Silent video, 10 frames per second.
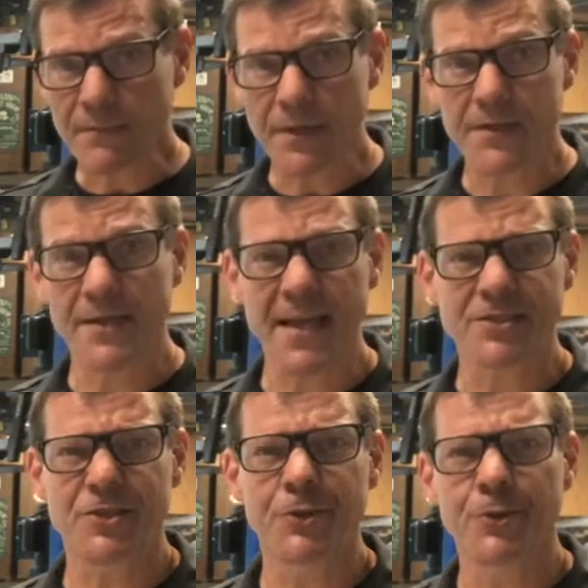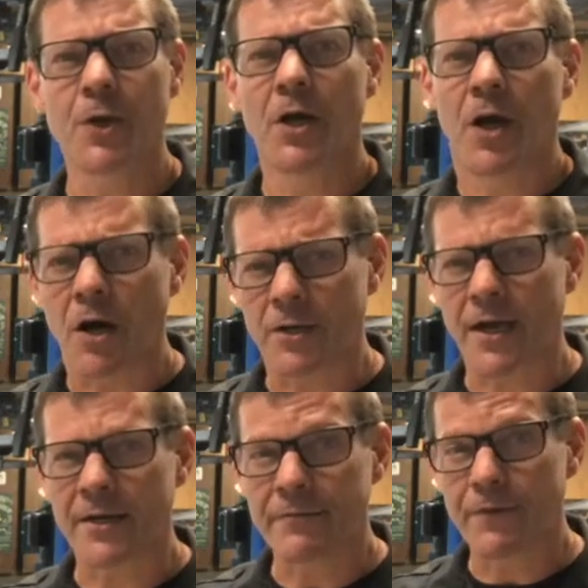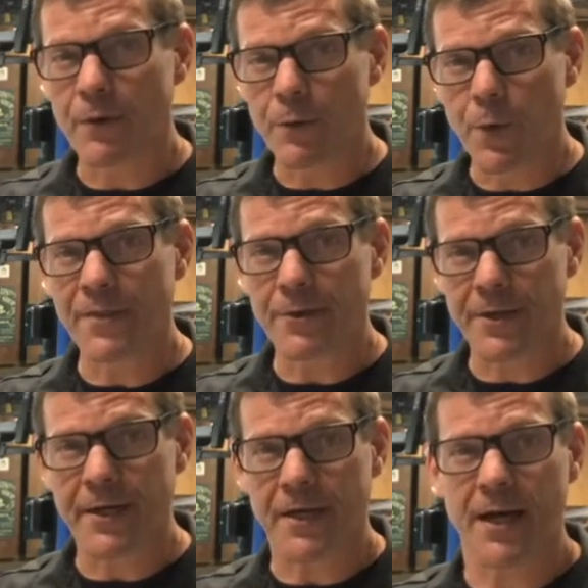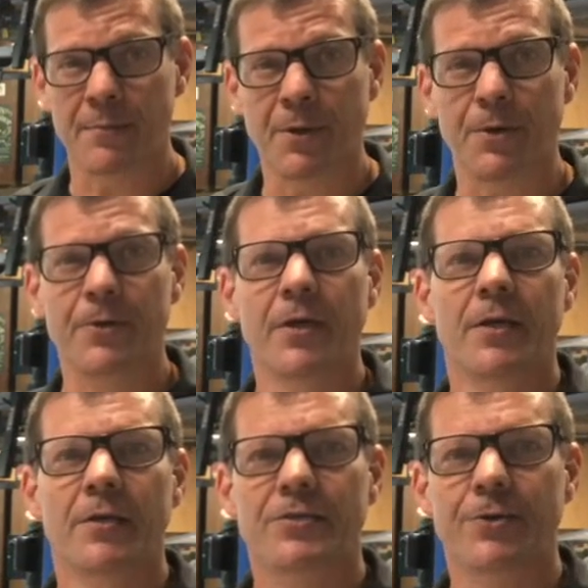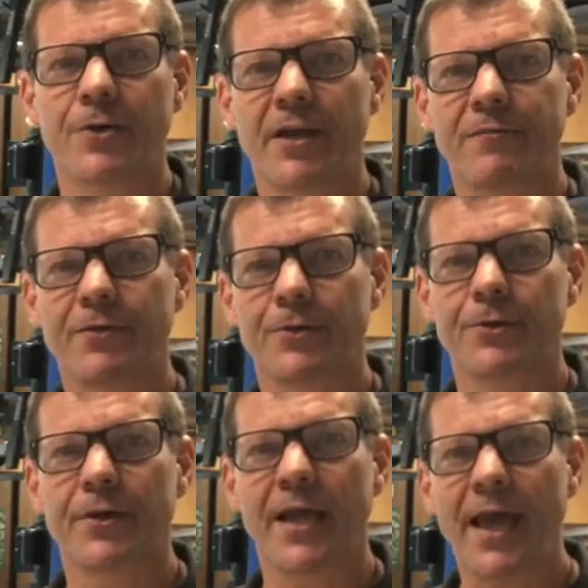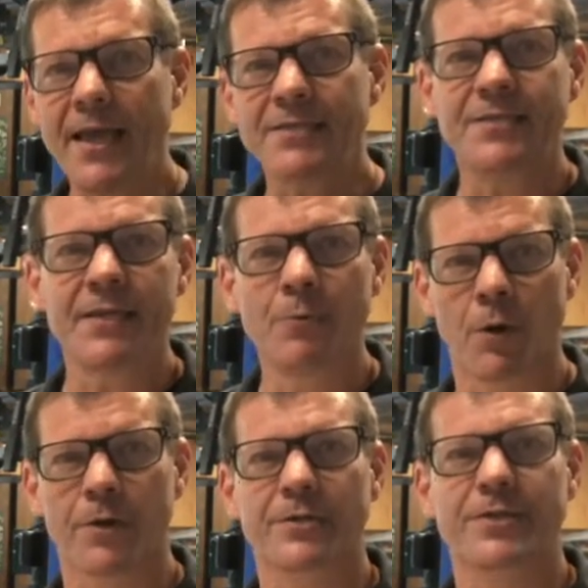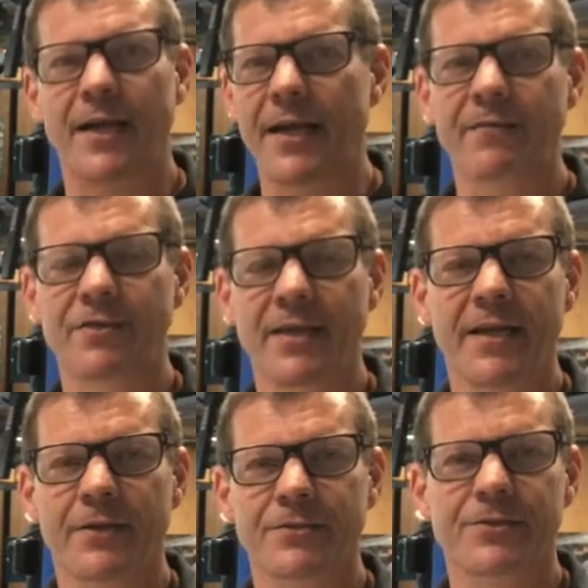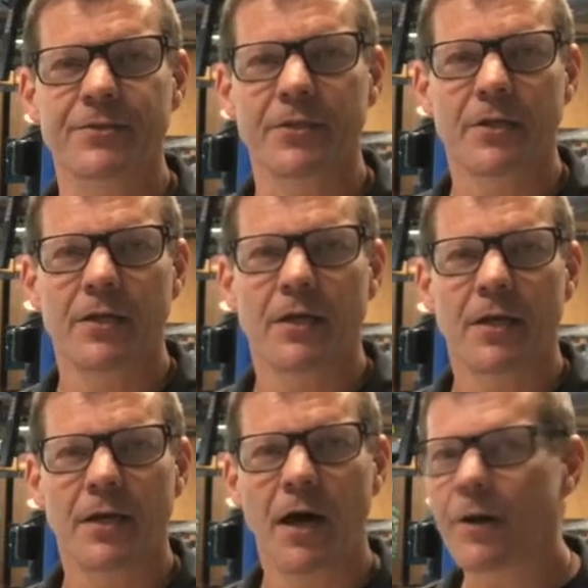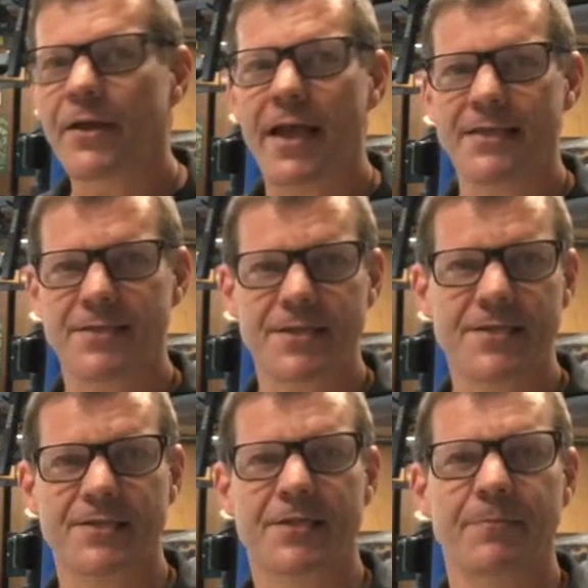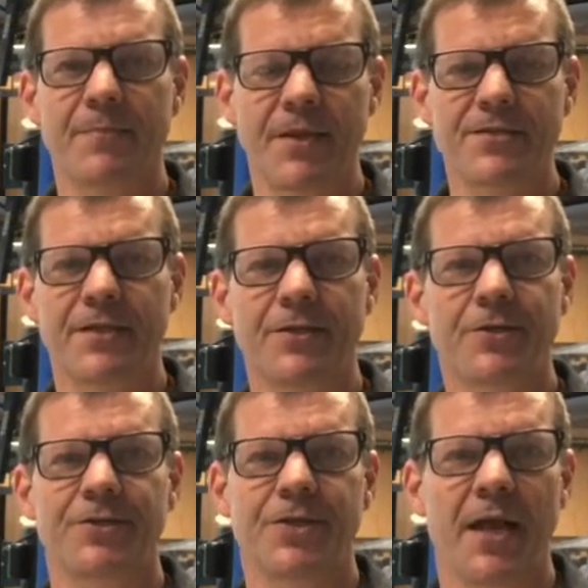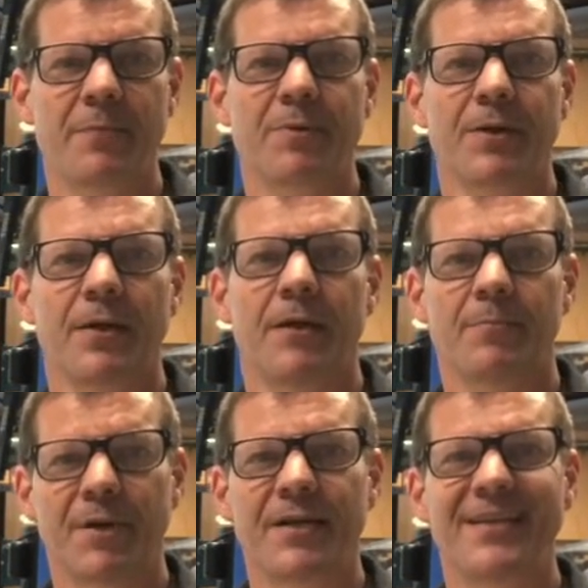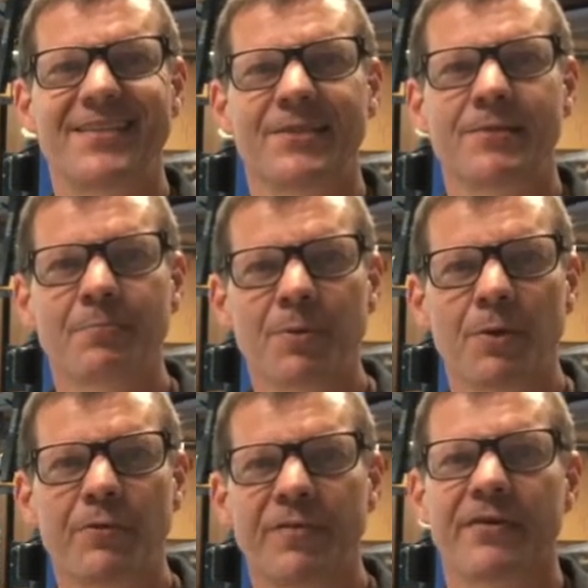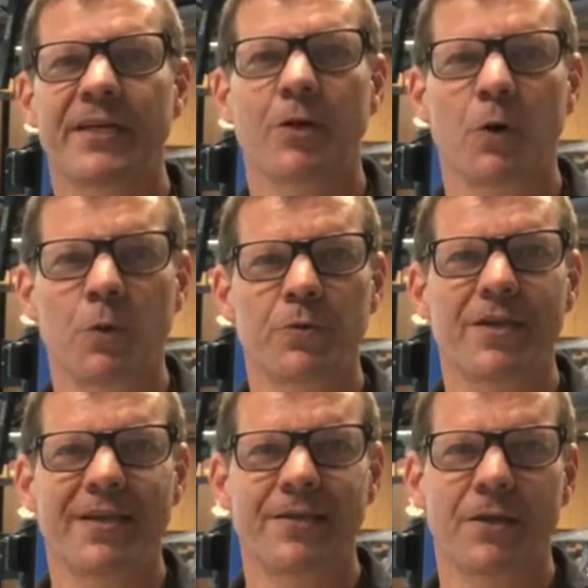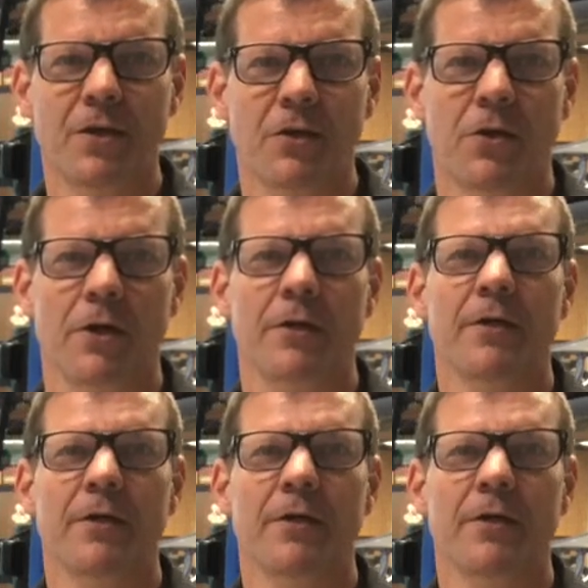The next two are kind of when they're in a combo. So if your AC works and everything else on the AC system is in good shape, but it doesn't blow very cold in the car,